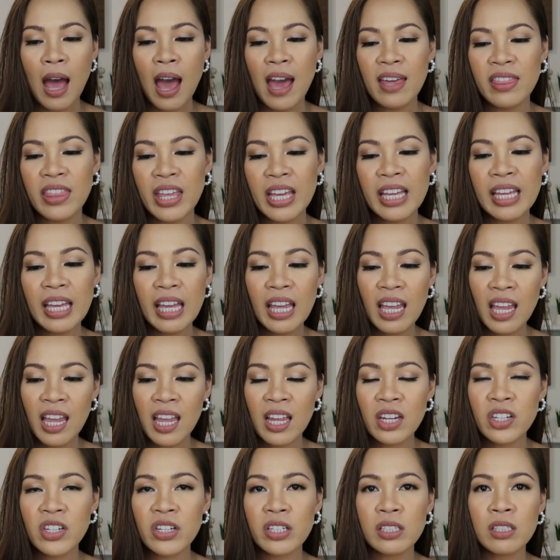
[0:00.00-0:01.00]
I think
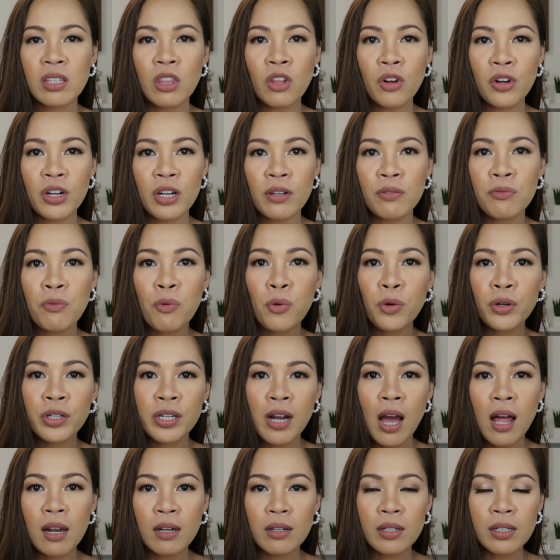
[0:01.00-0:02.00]
each is $34.